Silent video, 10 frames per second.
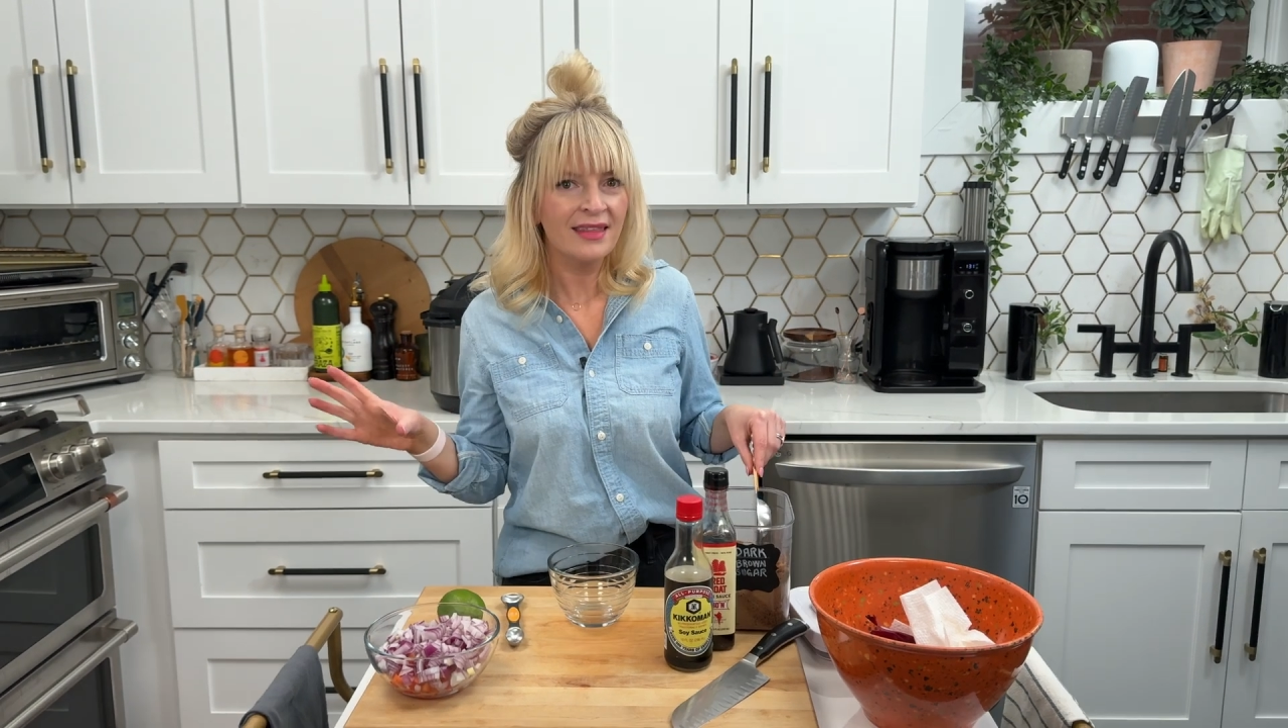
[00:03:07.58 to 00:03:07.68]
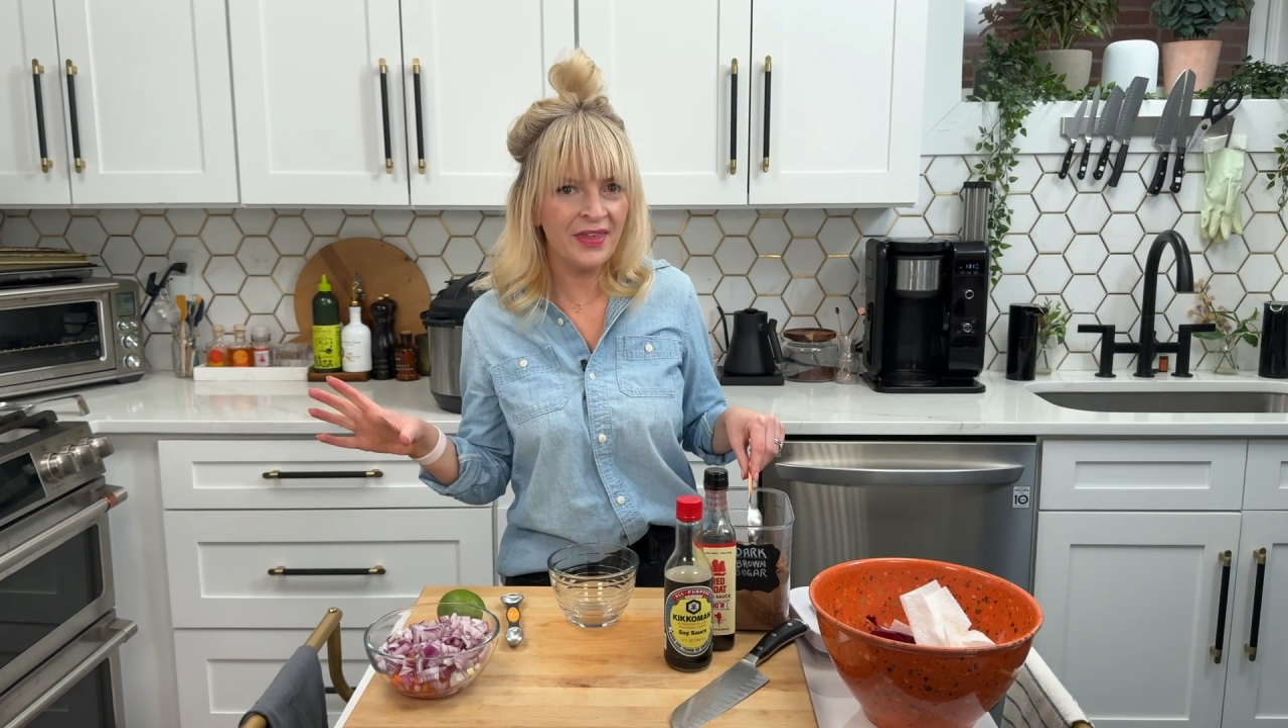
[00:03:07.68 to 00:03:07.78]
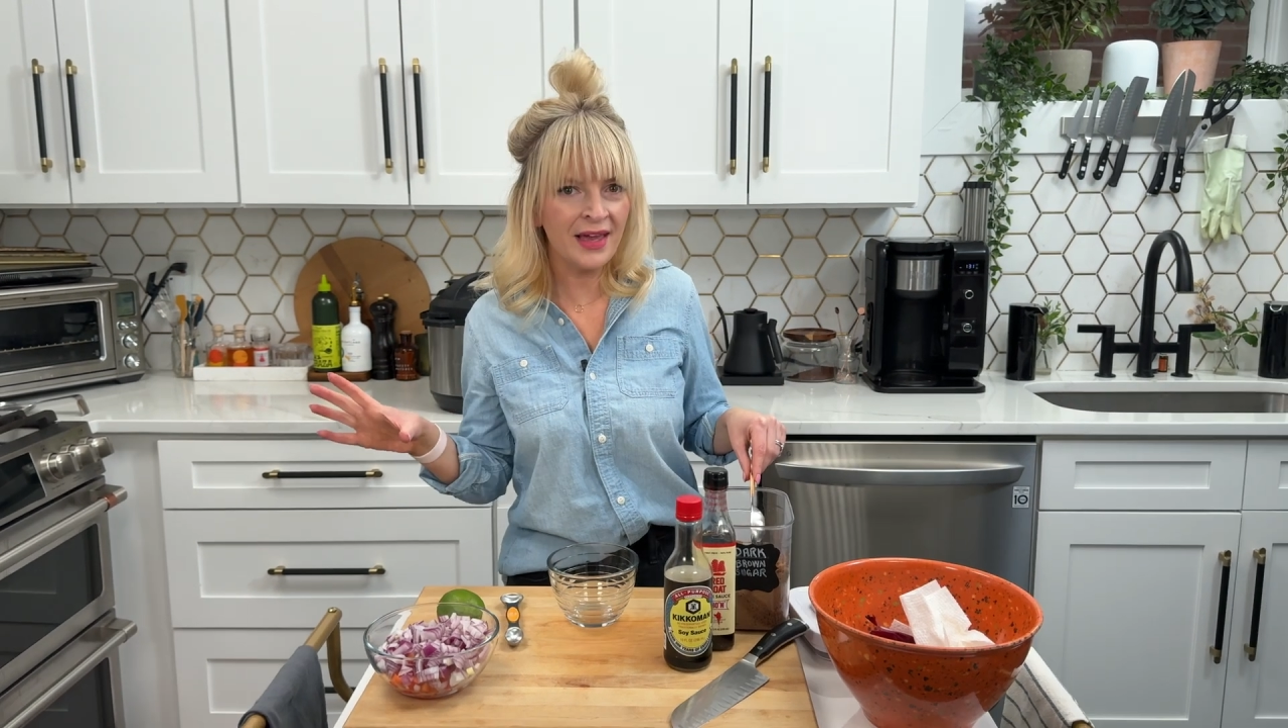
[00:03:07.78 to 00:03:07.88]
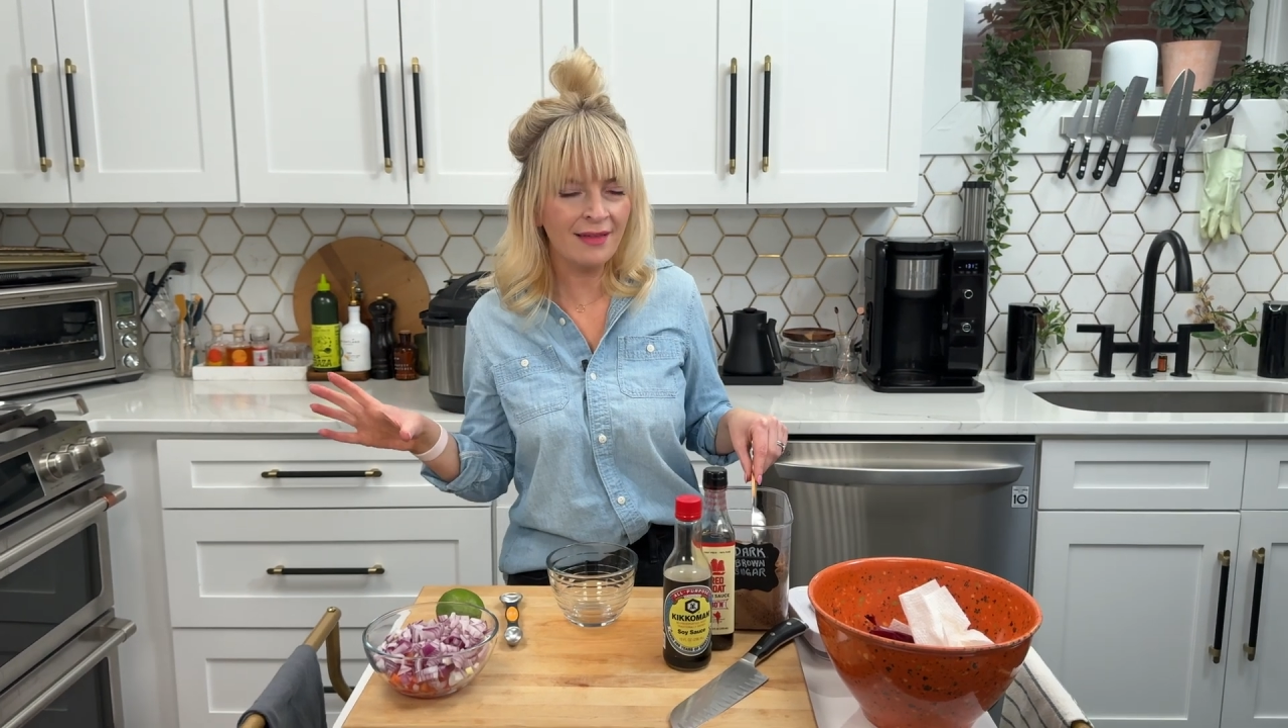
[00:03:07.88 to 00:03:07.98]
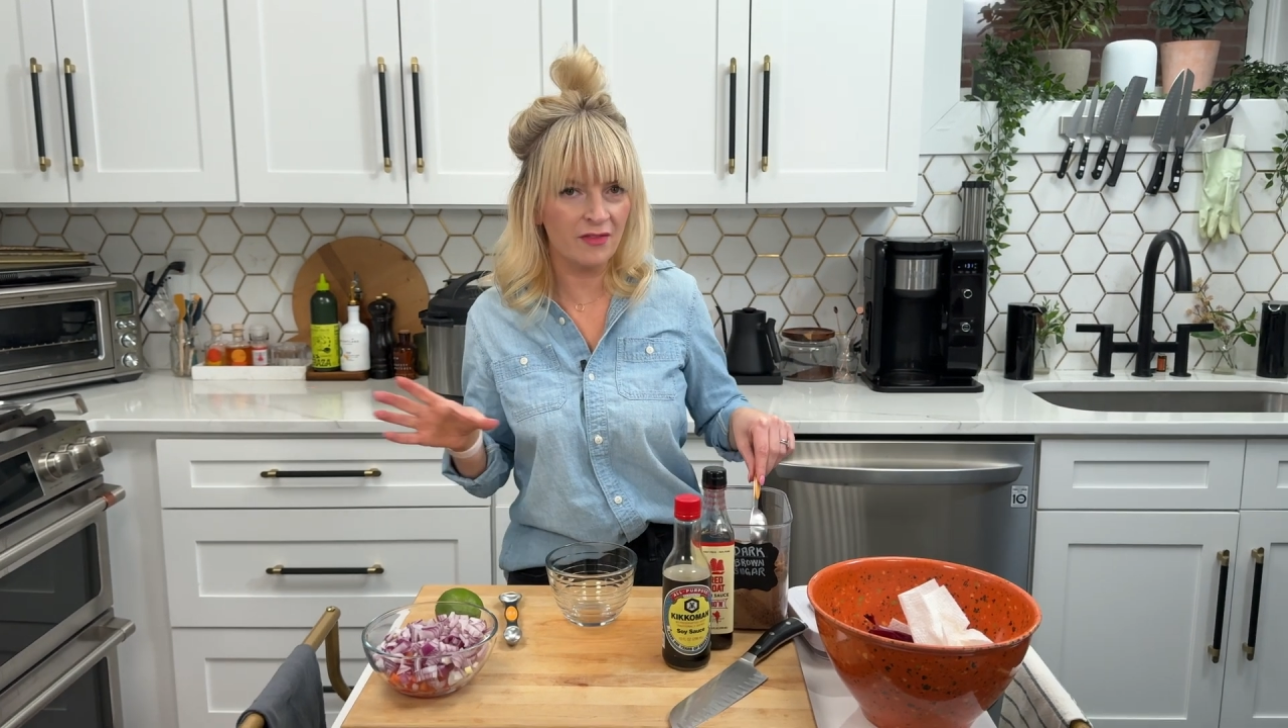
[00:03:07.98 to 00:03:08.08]

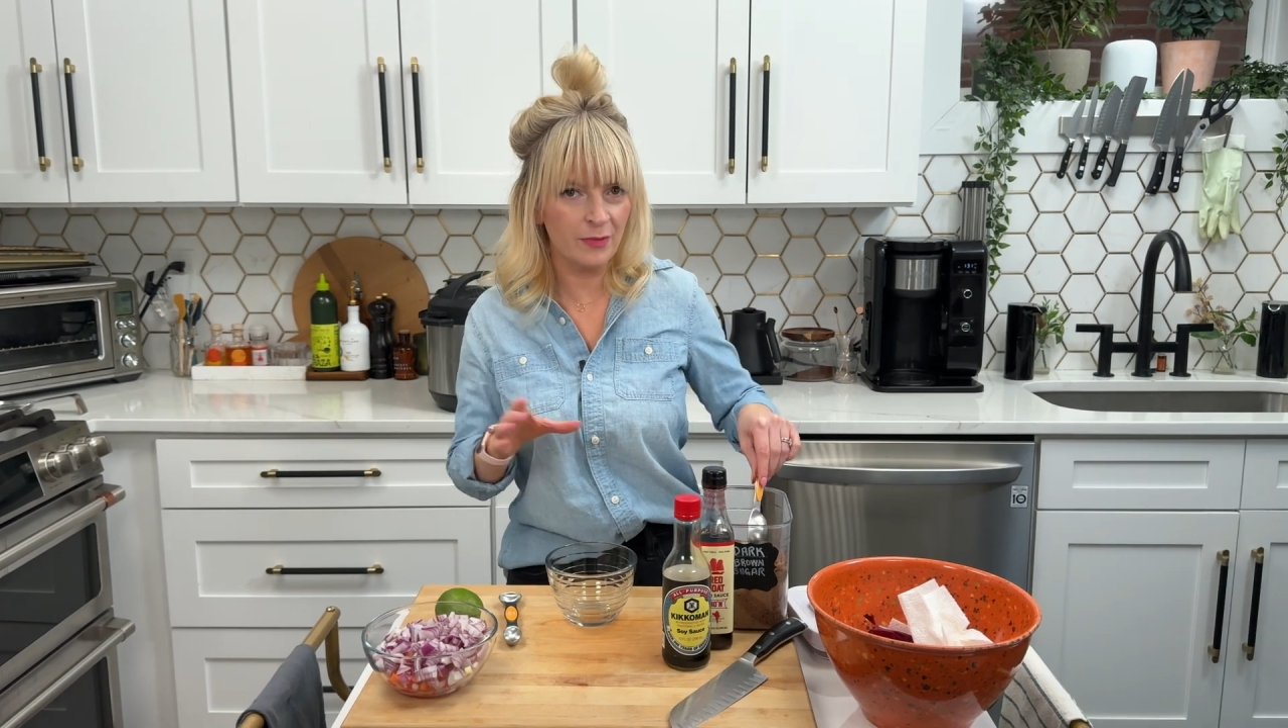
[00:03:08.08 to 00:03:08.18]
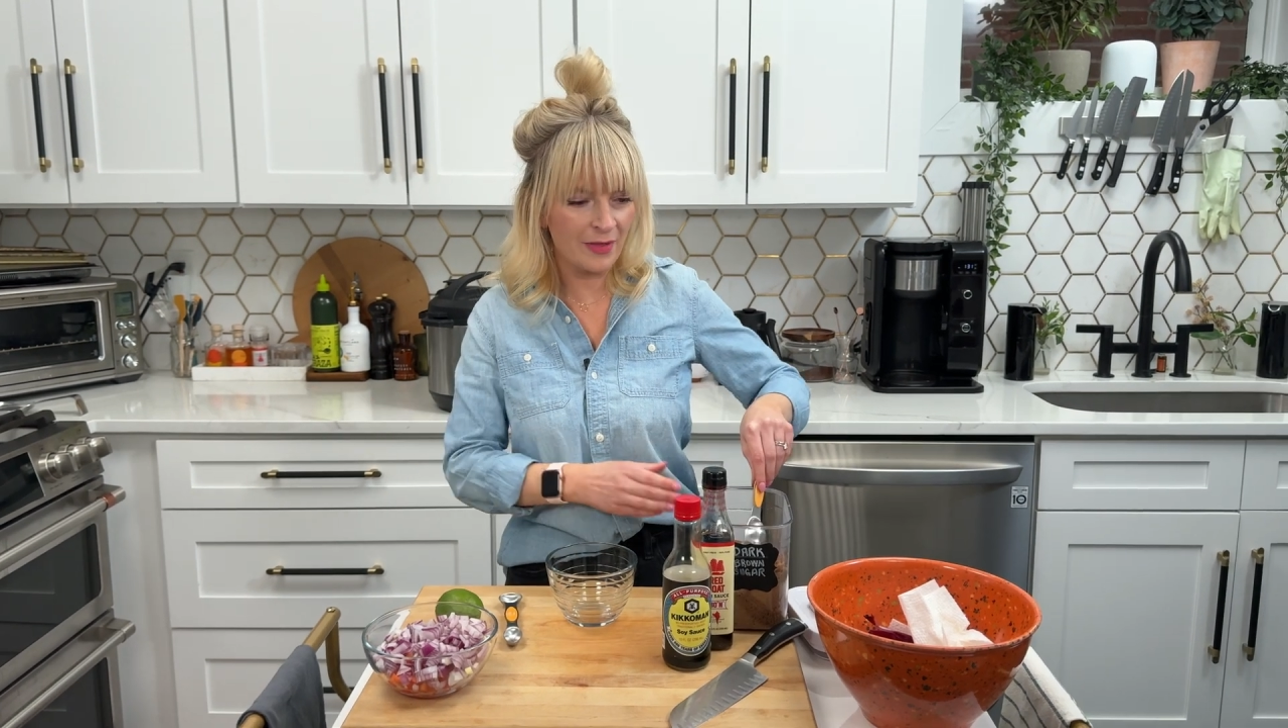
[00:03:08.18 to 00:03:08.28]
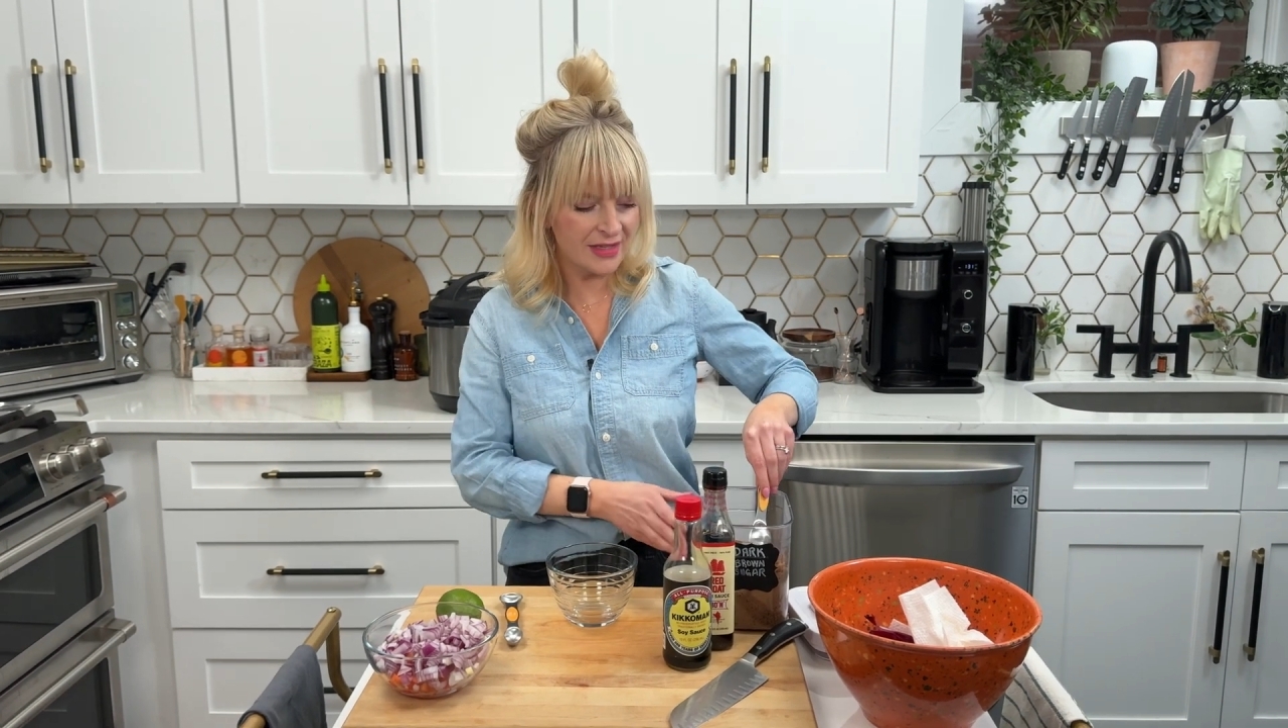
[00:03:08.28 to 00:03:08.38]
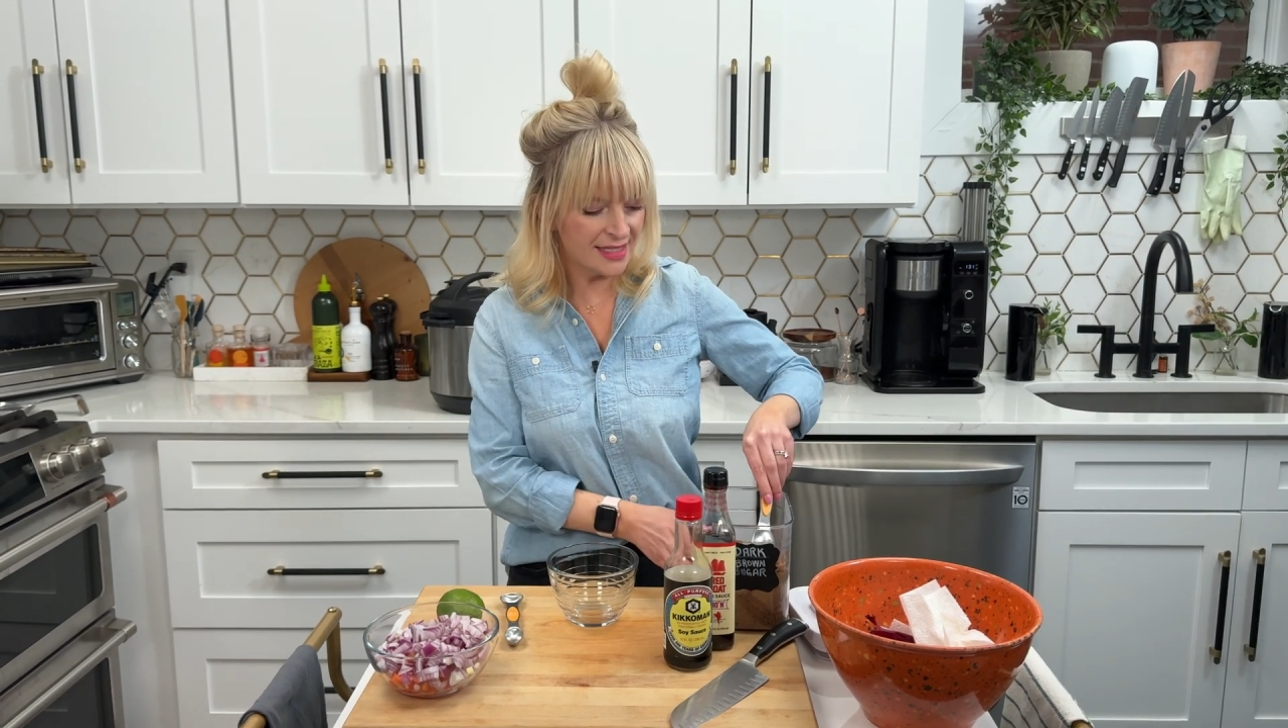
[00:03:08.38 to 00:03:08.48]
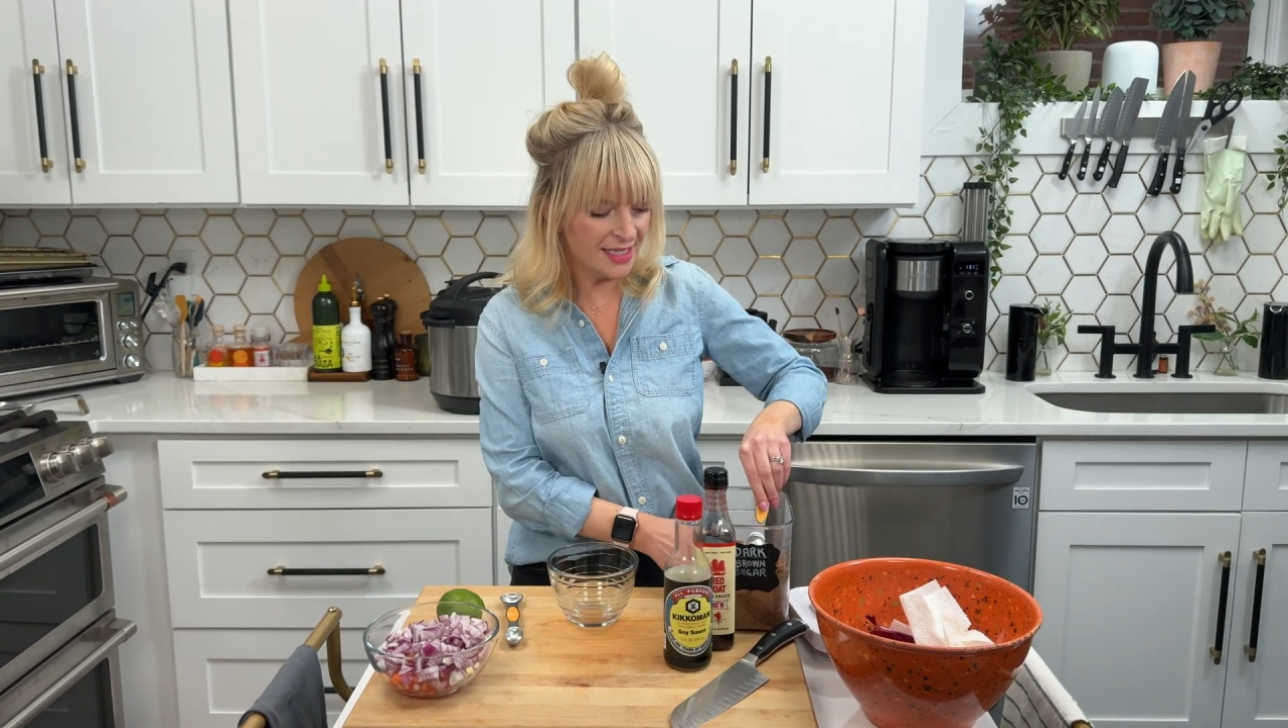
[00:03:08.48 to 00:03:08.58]
thing I love about
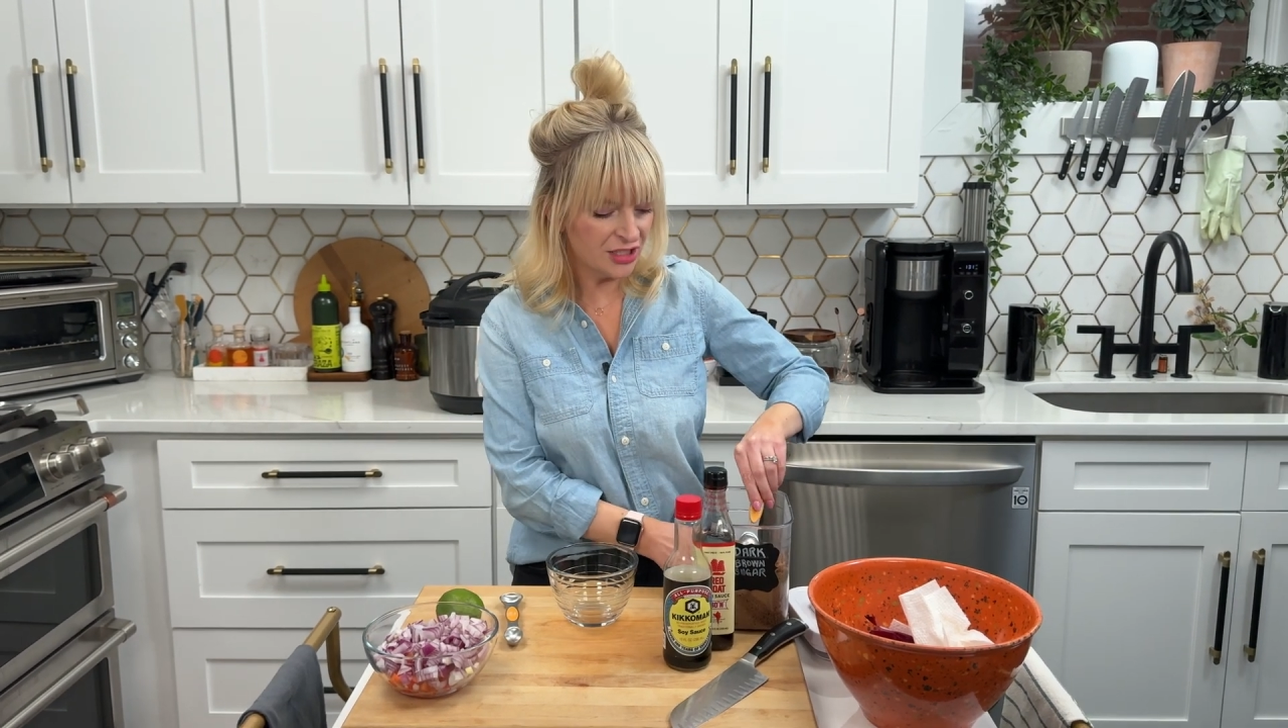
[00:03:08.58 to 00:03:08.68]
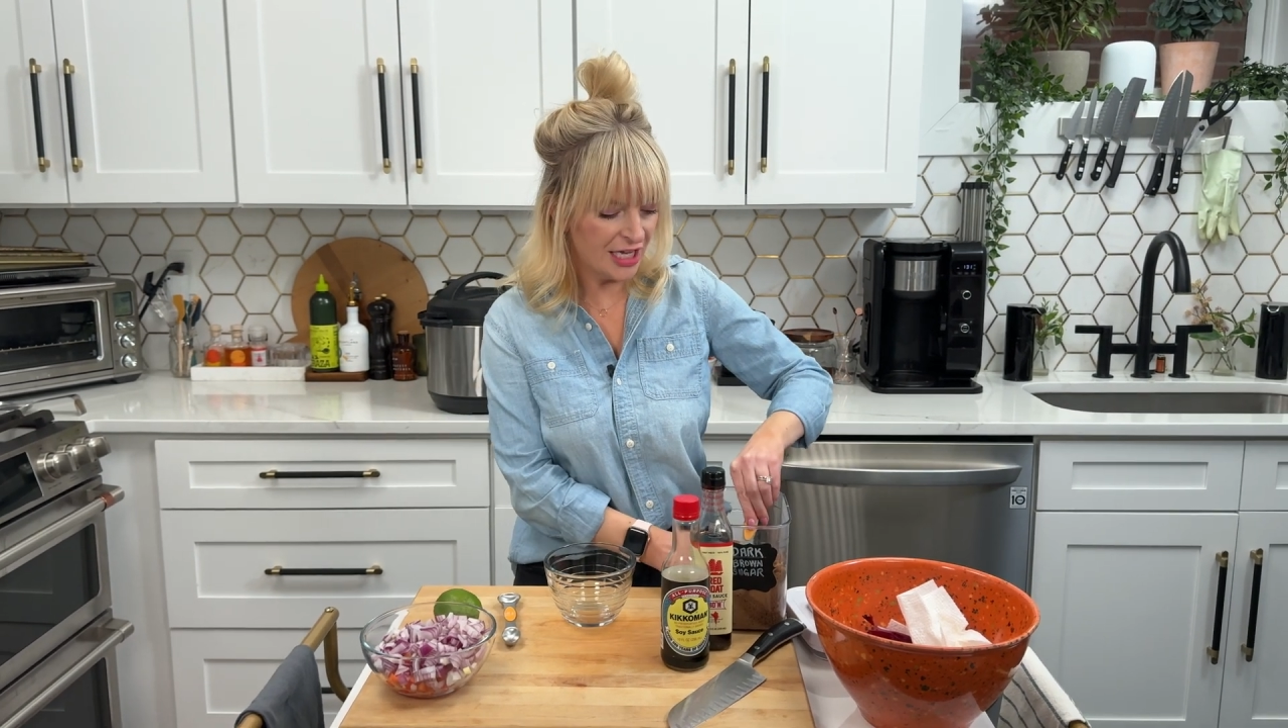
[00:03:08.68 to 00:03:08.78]
this dish